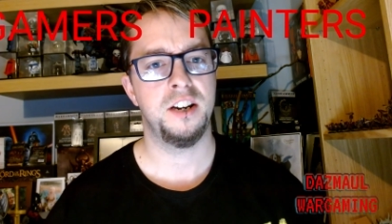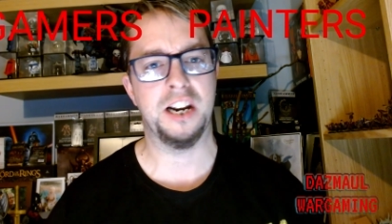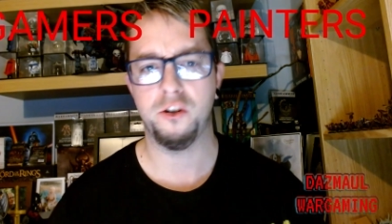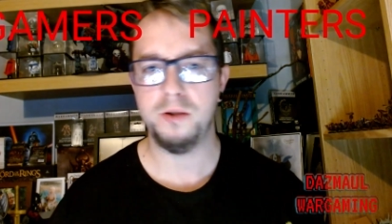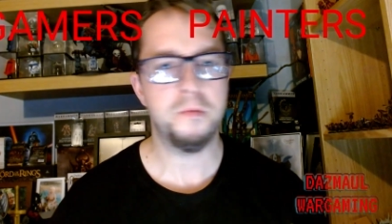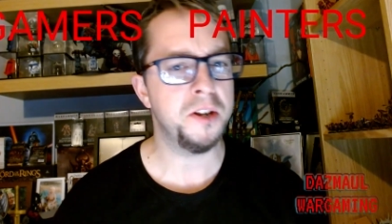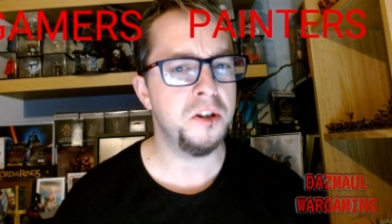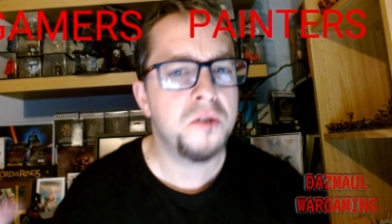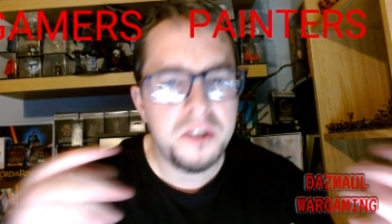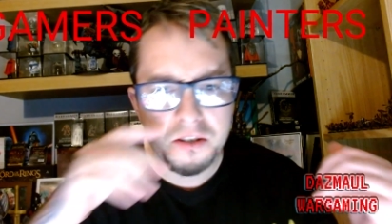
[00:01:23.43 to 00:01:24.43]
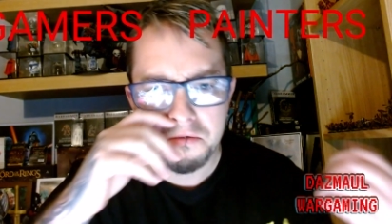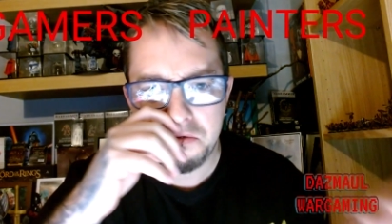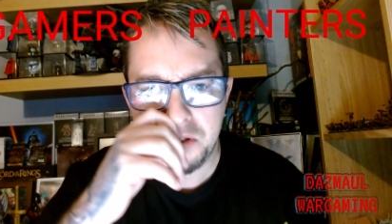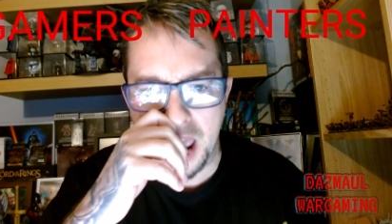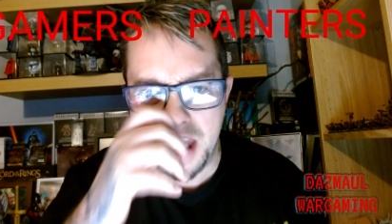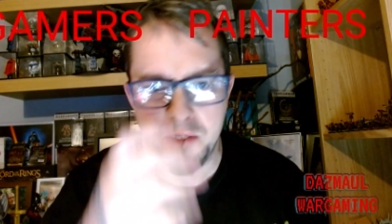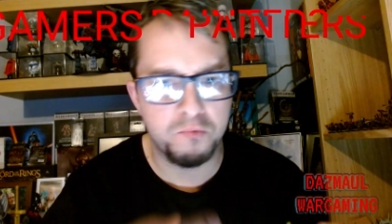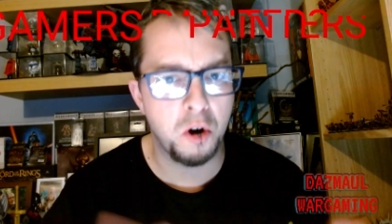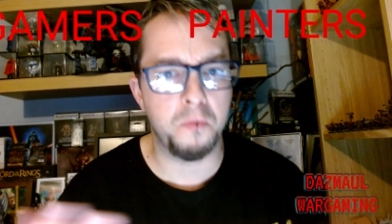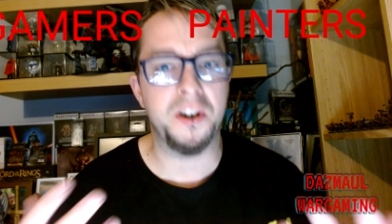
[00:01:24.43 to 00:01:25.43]
Now remember, you can and
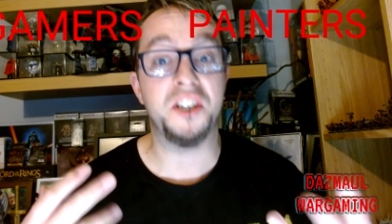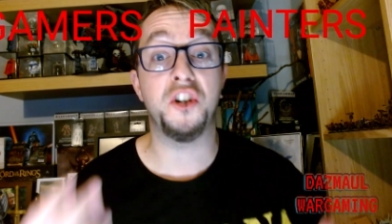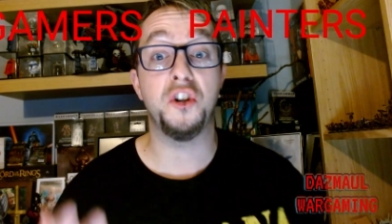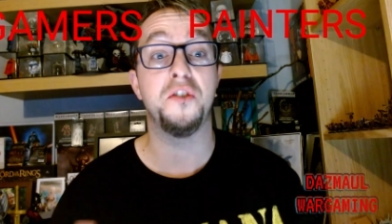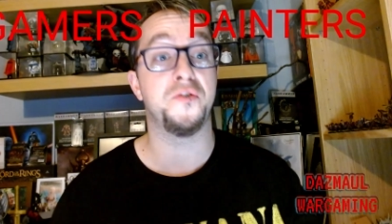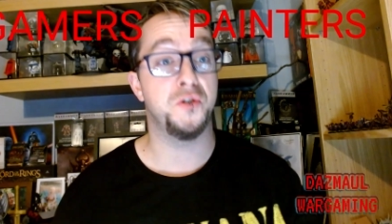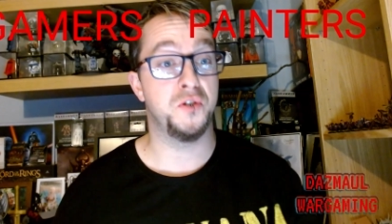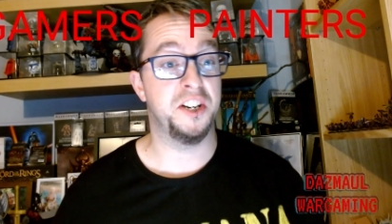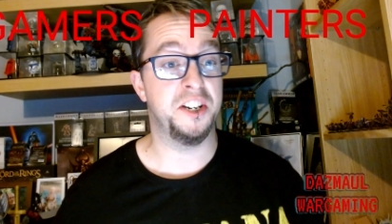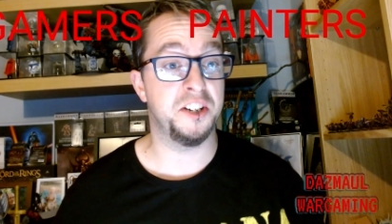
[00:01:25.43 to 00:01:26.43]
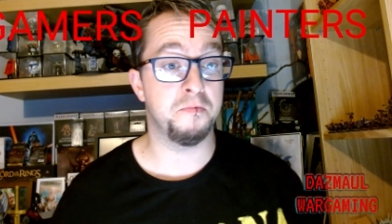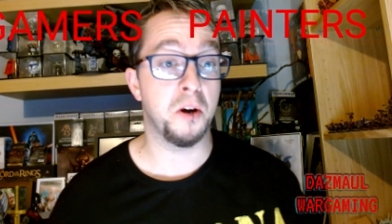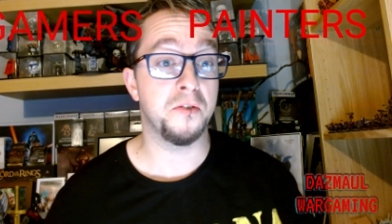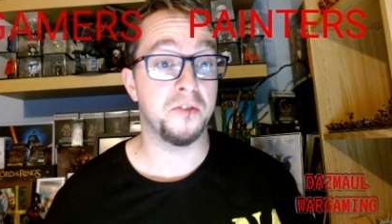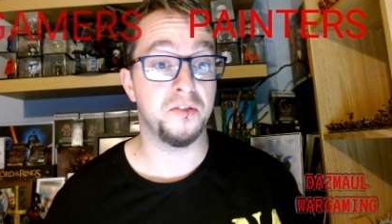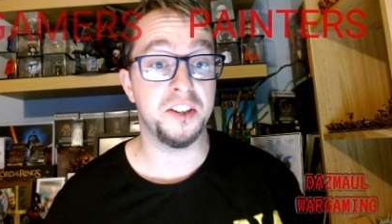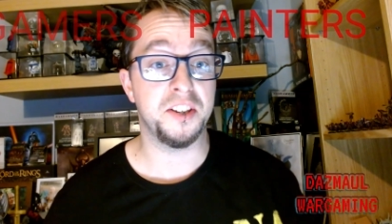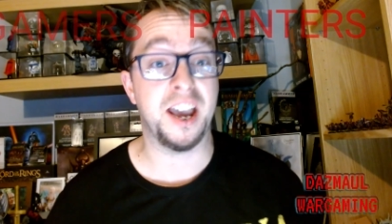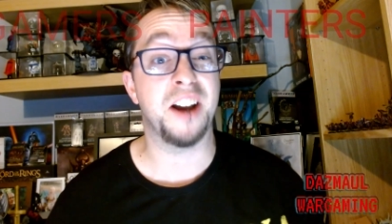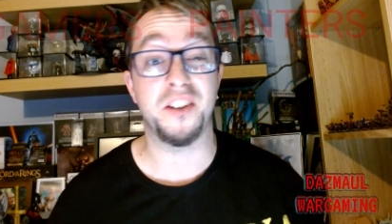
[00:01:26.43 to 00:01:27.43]
probably do fall into both of these
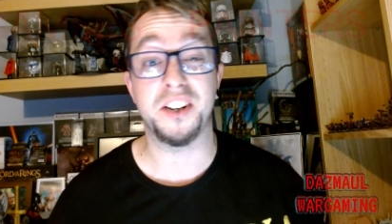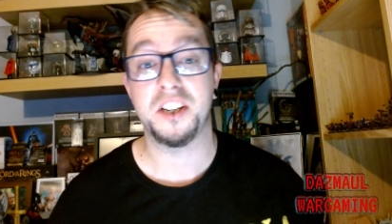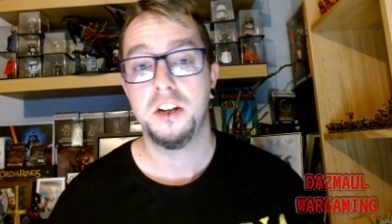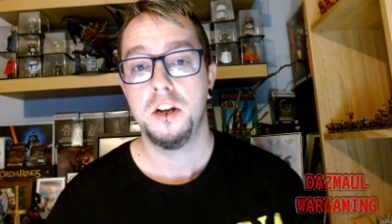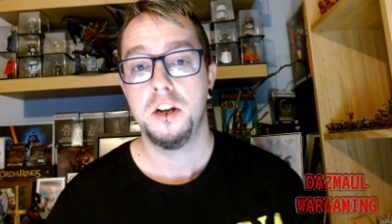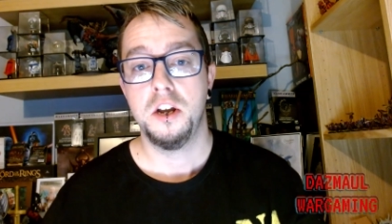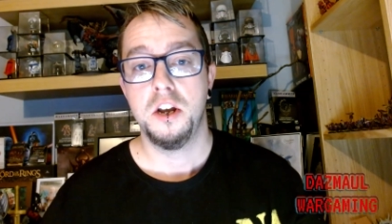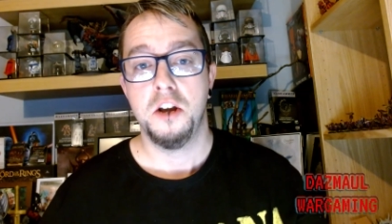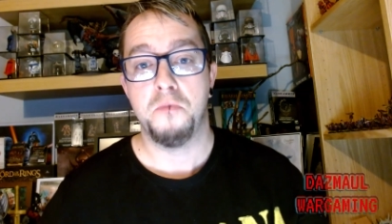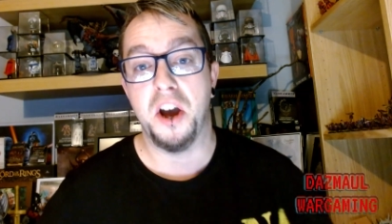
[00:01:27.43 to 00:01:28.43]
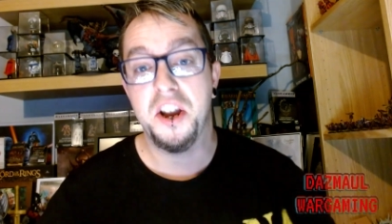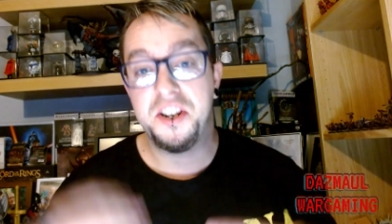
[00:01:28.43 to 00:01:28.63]
categories, but at